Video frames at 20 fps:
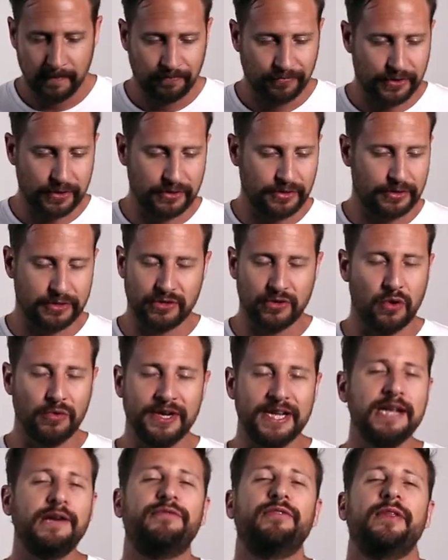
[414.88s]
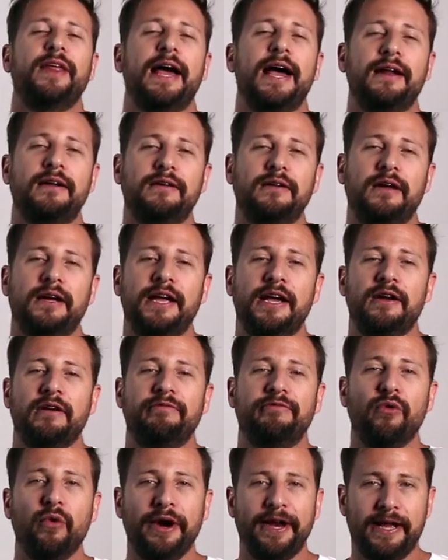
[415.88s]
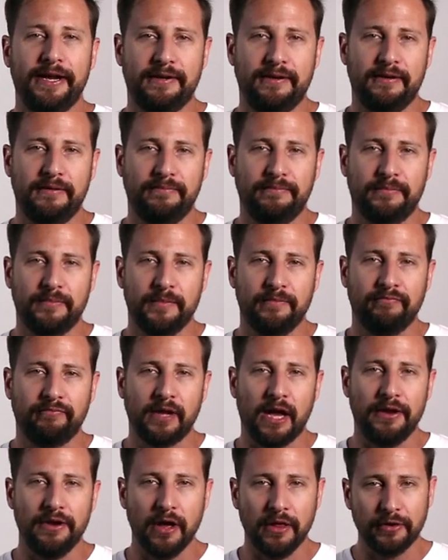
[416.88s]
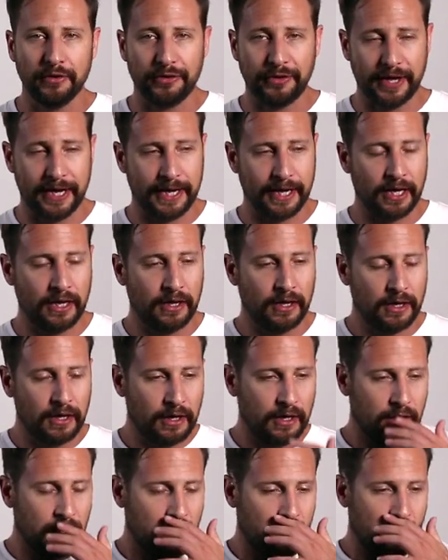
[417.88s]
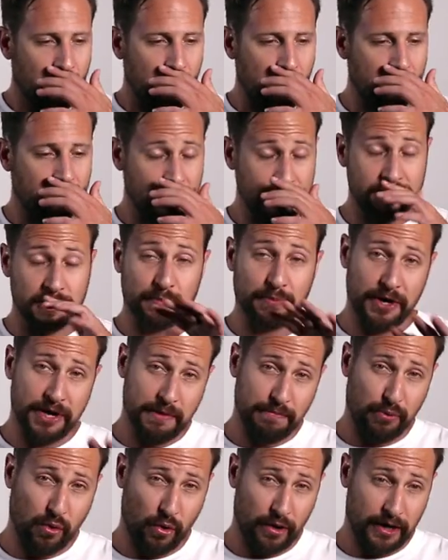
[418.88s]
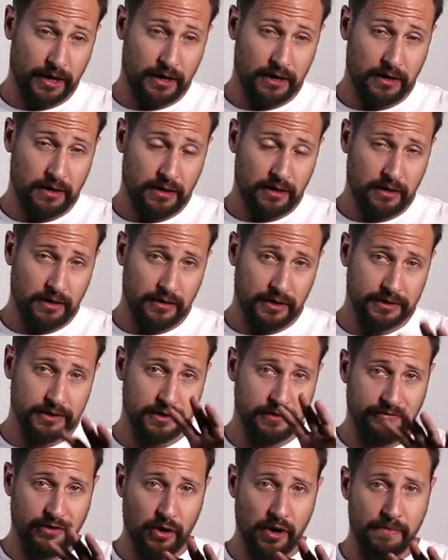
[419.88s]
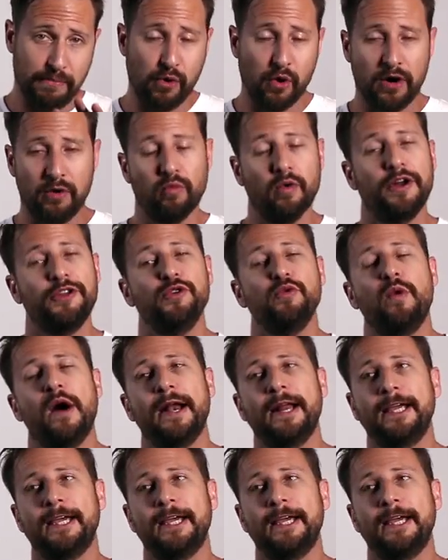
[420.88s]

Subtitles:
There's no need for that. Again, avoid it. Another thing, and this is pretty important. This is a very important one. You want